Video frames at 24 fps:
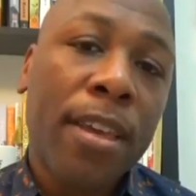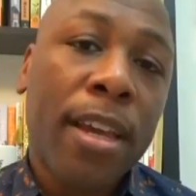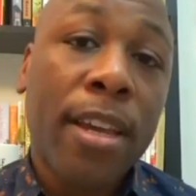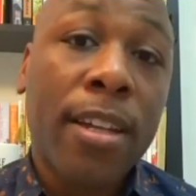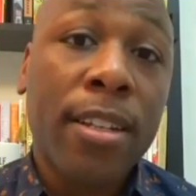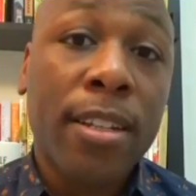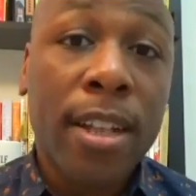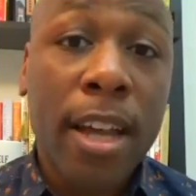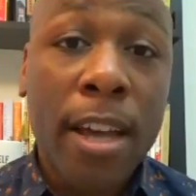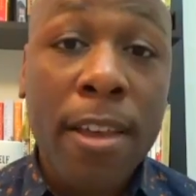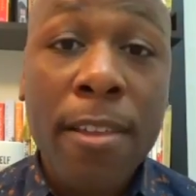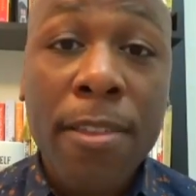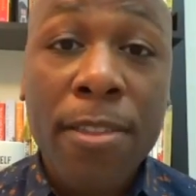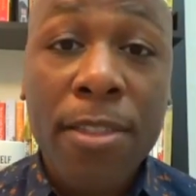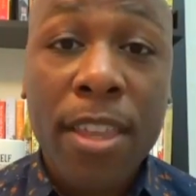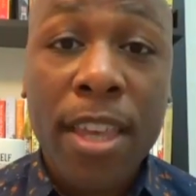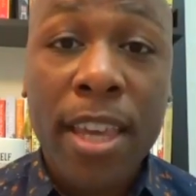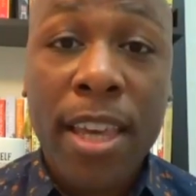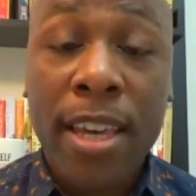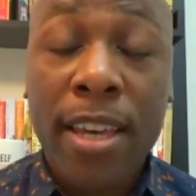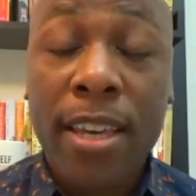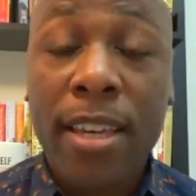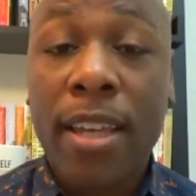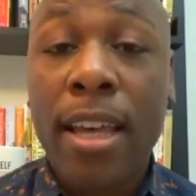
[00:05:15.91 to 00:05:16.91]
Another
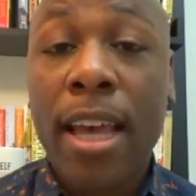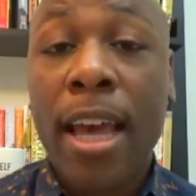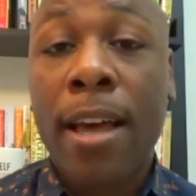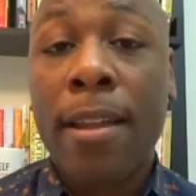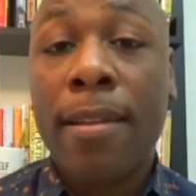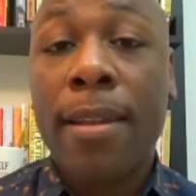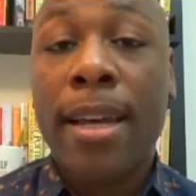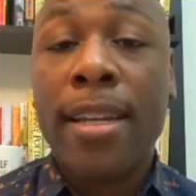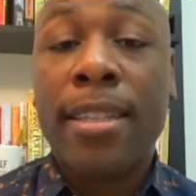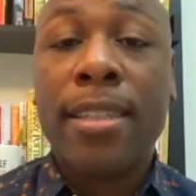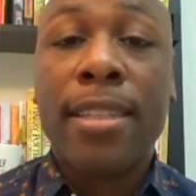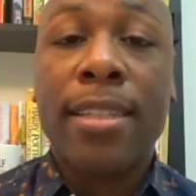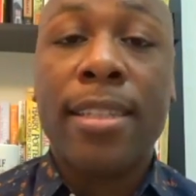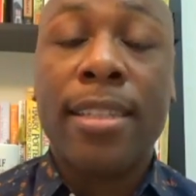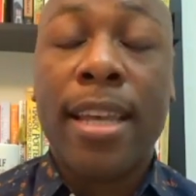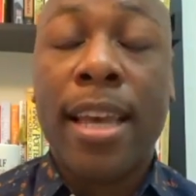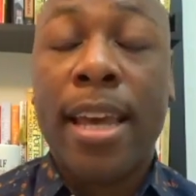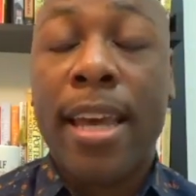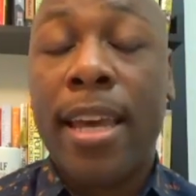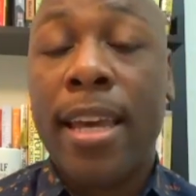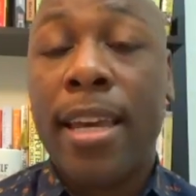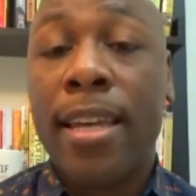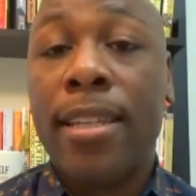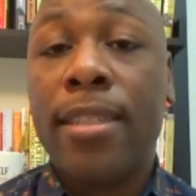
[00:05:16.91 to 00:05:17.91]
thing I like to
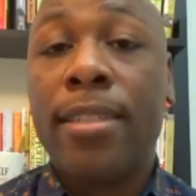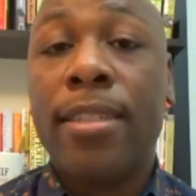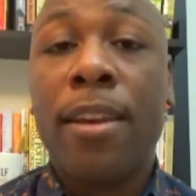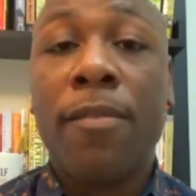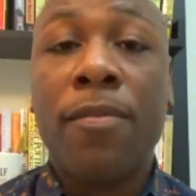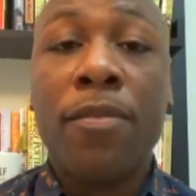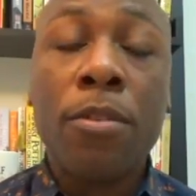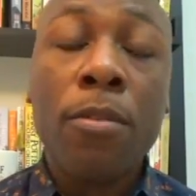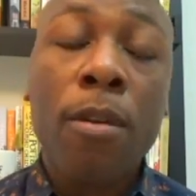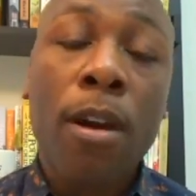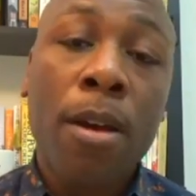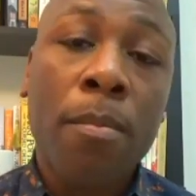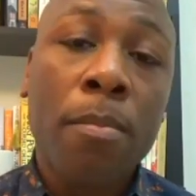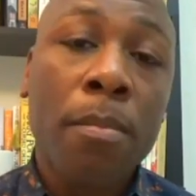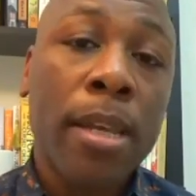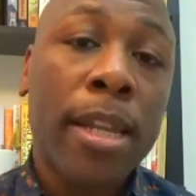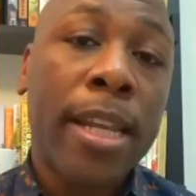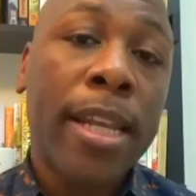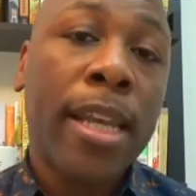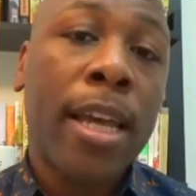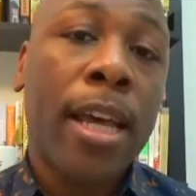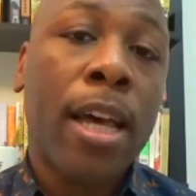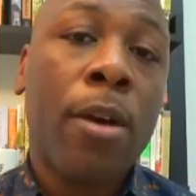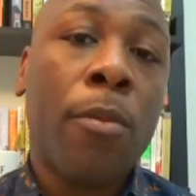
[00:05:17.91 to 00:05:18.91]
say is if you are
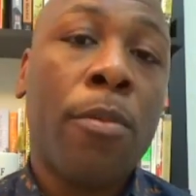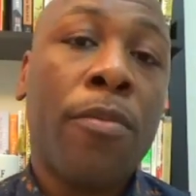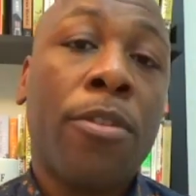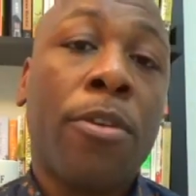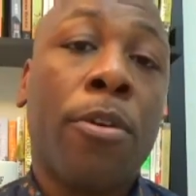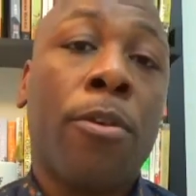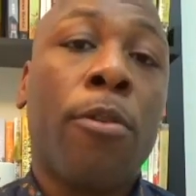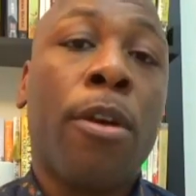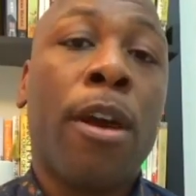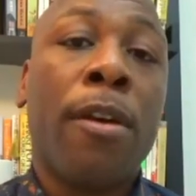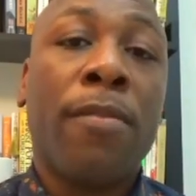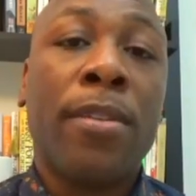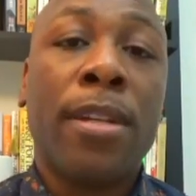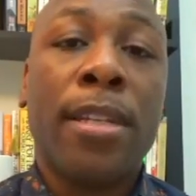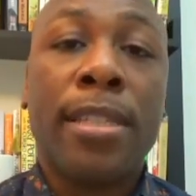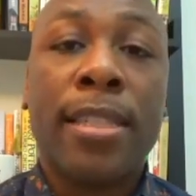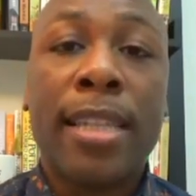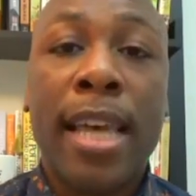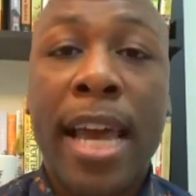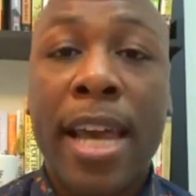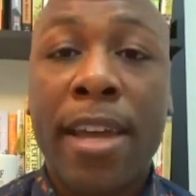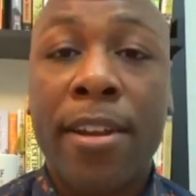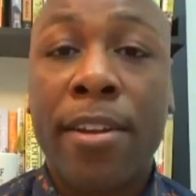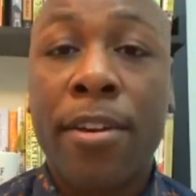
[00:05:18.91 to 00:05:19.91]
meeting up with your graphic
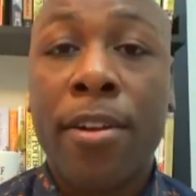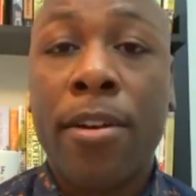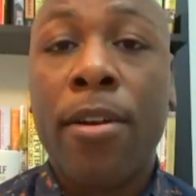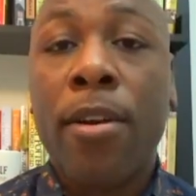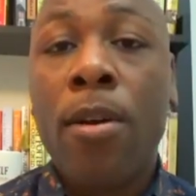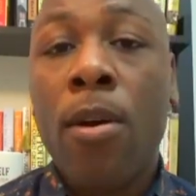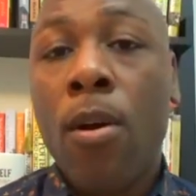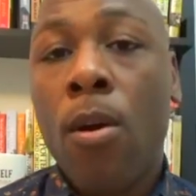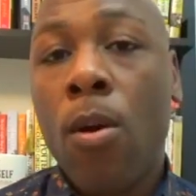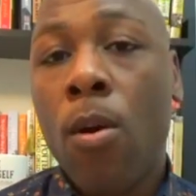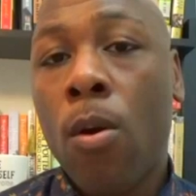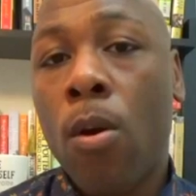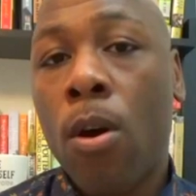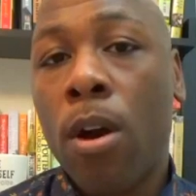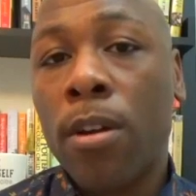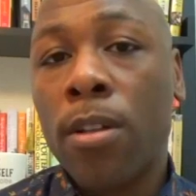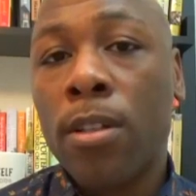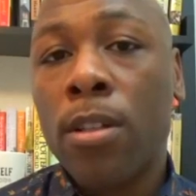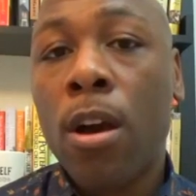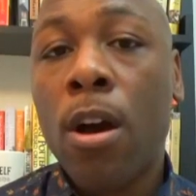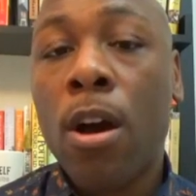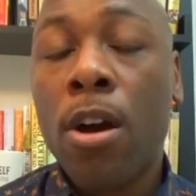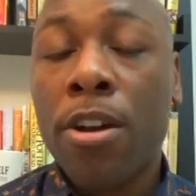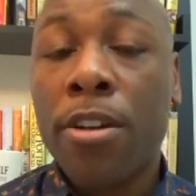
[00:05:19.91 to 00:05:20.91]
designer or
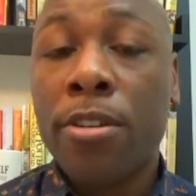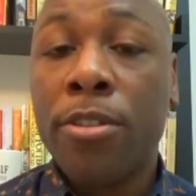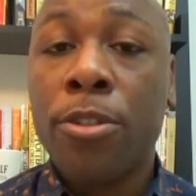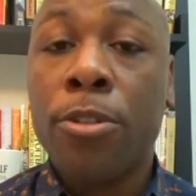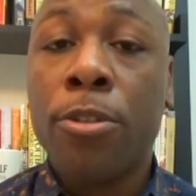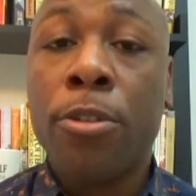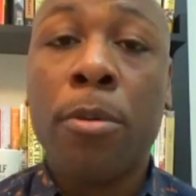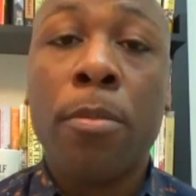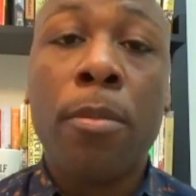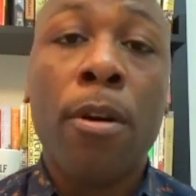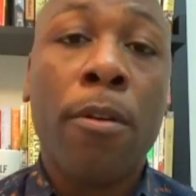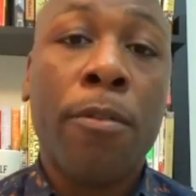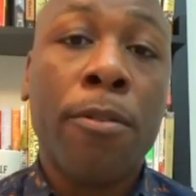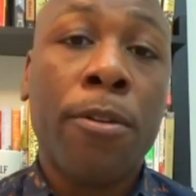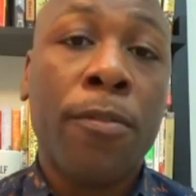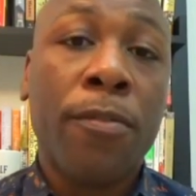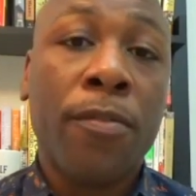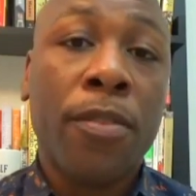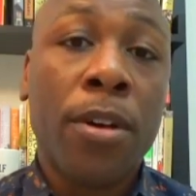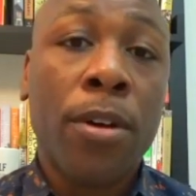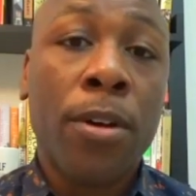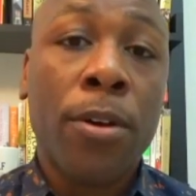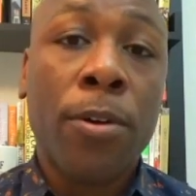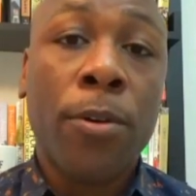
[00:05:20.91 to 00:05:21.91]
talking to them over the
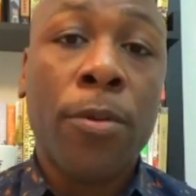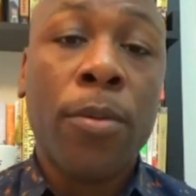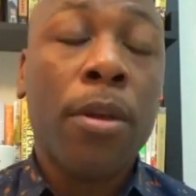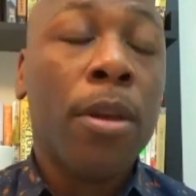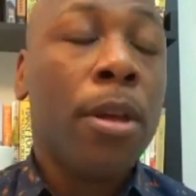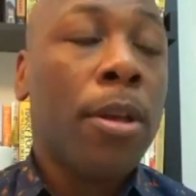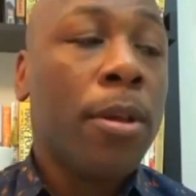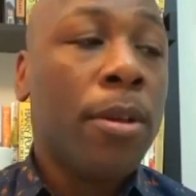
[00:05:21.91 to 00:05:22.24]
phone,